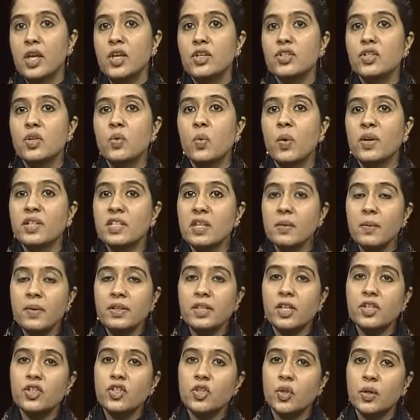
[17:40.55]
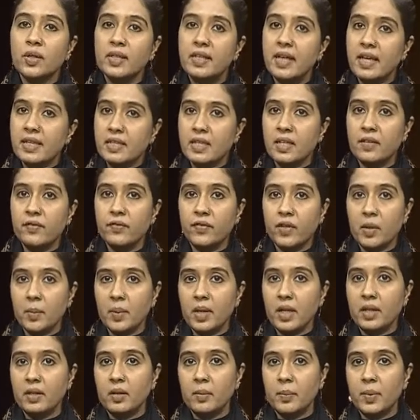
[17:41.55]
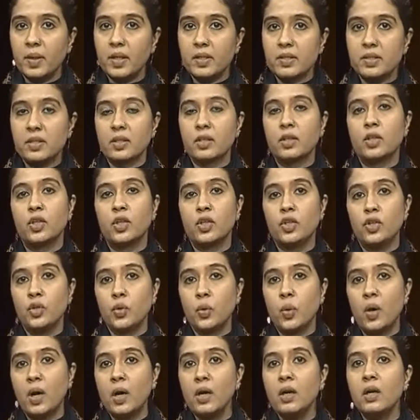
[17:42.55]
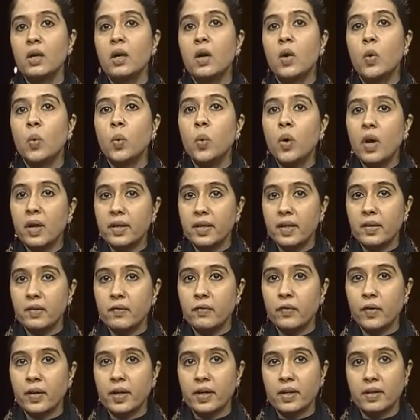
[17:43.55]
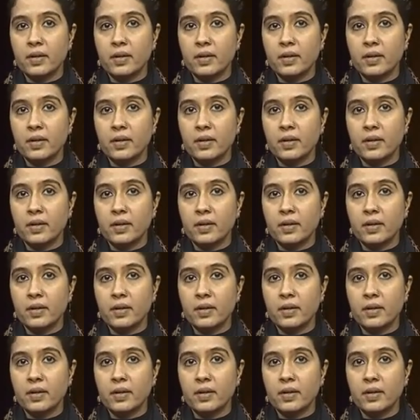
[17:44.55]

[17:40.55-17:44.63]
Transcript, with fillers: So, whatever that you're getting from another person, you are working for it.